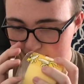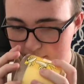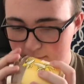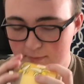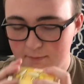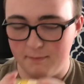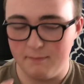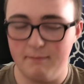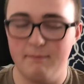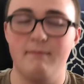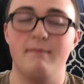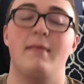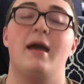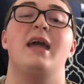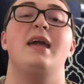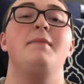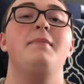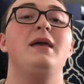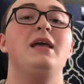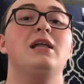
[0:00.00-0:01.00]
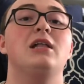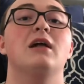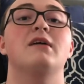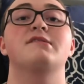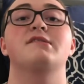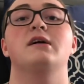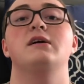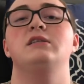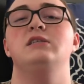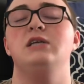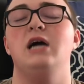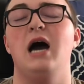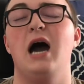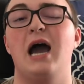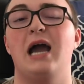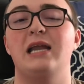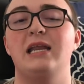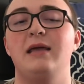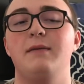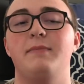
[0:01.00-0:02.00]
maybe just a
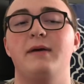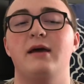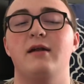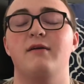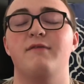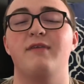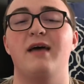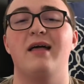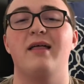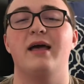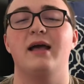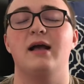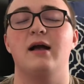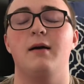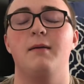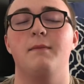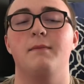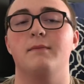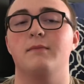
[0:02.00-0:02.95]
tiny bit of that, like